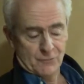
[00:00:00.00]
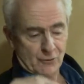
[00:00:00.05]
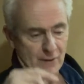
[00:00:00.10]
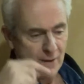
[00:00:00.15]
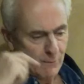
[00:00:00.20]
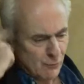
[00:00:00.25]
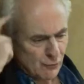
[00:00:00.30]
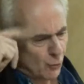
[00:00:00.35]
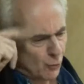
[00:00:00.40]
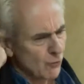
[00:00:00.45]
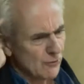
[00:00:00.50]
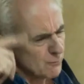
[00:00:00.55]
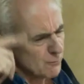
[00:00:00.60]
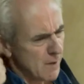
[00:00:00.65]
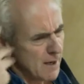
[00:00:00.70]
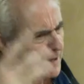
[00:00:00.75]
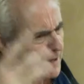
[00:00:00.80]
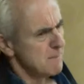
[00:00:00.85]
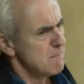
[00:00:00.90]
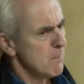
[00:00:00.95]
So that was always
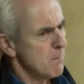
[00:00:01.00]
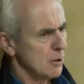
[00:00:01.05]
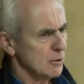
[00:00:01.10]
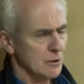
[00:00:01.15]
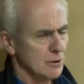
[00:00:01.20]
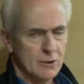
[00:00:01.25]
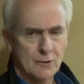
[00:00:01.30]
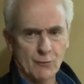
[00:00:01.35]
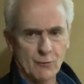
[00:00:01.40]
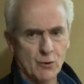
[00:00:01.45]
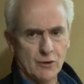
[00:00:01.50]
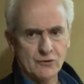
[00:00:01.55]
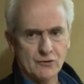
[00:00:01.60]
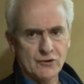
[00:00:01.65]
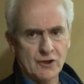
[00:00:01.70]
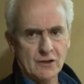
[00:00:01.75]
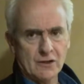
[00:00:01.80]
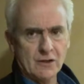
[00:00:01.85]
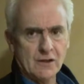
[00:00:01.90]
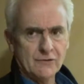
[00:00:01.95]
my model of
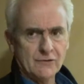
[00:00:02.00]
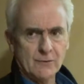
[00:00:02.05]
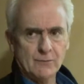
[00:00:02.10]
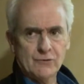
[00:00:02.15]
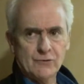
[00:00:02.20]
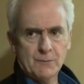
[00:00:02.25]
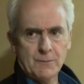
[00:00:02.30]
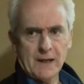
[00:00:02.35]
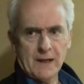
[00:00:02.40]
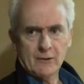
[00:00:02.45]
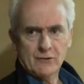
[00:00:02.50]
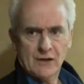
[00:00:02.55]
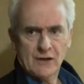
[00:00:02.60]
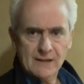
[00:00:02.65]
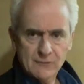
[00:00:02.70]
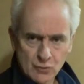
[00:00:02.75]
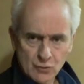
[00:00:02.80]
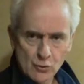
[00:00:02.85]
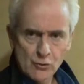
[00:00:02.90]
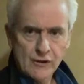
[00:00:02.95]
what journalism's about.
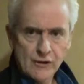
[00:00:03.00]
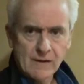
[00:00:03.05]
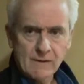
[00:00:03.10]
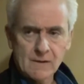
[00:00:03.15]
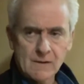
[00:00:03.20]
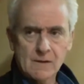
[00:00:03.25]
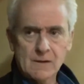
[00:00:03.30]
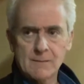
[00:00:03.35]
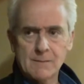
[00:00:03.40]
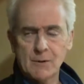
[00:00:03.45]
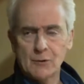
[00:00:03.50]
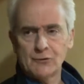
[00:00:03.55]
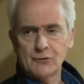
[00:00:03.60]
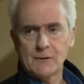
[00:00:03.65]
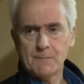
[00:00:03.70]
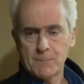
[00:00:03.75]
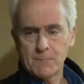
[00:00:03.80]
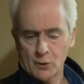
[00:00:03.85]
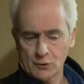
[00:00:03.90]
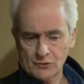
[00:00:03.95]
I do think that the
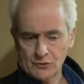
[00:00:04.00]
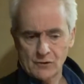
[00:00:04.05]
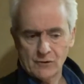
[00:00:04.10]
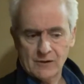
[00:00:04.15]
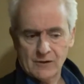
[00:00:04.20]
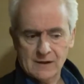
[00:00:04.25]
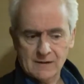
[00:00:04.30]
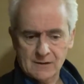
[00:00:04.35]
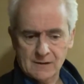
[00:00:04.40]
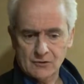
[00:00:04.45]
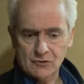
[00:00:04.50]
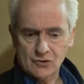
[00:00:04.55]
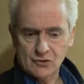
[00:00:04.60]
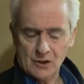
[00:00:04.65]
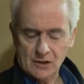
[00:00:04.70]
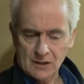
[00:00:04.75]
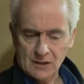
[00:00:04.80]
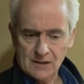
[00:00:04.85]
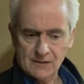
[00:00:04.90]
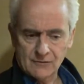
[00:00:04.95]
most important thing that
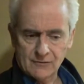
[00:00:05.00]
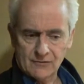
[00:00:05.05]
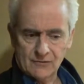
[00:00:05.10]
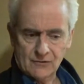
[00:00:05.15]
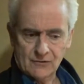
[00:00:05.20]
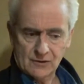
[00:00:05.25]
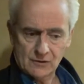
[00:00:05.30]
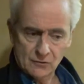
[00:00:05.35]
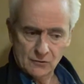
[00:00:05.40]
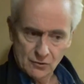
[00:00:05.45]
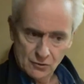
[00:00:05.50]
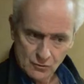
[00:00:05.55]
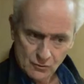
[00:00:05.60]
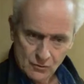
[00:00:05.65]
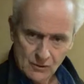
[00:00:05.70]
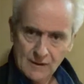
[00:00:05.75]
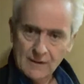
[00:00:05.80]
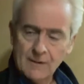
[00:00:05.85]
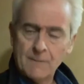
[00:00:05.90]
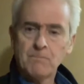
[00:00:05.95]
journalists can
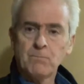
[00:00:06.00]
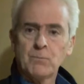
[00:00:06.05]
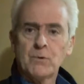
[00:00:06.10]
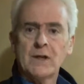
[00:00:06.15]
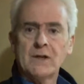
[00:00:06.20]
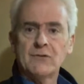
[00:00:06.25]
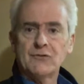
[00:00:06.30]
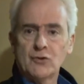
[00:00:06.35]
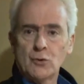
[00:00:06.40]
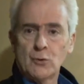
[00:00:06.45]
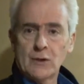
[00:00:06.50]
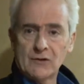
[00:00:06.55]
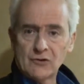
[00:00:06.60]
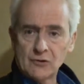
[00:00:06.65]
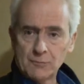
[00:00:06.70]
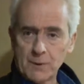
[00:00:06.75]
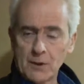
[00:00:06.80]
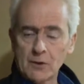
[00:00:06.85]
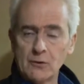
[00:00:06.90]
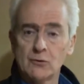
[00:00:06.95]
do is to
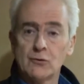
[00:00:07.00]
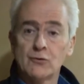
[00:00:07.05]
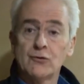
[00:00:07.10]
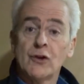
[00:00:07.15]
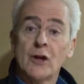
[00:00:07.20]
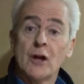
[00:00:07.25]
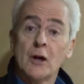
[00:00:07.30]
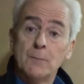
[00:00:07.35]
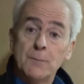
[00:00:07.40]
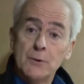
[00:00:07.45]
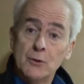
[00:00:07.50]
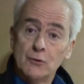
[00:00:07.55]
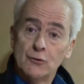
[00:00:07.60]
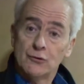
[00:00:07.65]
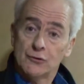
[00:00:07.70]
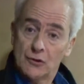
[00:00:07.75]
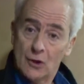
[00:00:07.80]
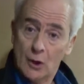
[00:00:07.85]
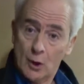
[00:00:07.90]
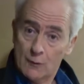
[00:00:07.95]
expose
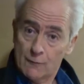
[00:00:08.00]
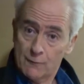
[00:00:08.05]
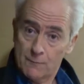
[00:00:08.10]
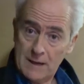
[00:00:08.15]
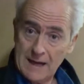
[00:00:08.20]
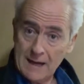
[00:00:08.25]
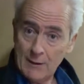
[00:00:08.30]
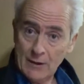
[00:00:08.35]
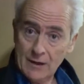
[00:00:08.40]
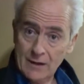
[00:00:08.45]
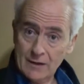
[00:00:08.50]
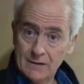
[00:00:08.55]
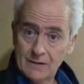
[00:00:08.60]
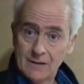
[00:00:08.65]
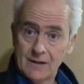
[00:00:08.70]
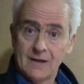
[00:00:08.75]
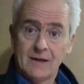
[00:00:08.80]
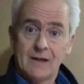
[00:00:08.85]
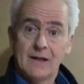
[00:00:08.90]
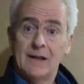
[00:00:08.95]
abuse of power
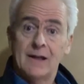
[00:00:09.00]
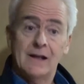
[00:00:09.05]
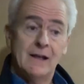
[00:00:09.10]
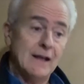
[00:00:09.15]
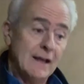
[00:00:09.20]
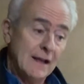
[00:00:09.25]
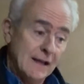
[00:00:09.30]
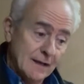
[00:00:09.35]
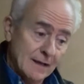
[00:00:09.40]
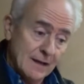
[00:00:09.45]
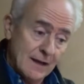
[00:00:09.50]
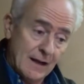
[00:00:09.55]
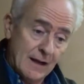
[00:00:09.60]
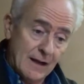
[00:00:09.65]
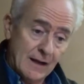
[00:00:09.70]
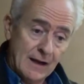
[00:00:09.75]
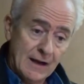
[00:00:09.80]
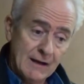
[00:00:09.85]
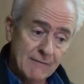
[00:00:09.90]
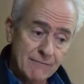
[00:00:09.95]
in
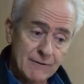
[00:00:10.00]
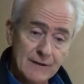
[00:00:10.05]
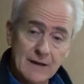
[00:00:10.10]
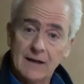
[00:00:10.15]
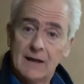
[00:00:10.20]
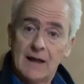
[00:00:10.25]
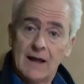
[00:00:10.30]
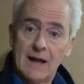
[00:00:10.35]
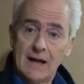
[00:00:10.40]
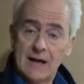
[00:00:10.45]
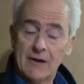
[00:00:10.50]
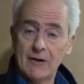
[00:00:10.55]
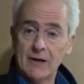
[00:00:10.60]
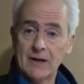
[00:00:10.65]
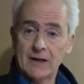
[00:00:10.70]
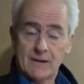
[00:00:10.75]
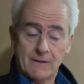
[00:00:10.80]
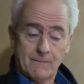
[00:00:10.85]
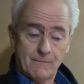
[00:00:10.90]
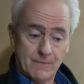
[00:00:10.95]
every
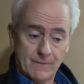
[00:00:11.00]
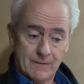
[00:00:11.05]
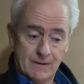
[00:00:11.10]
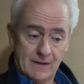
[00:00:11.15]
area.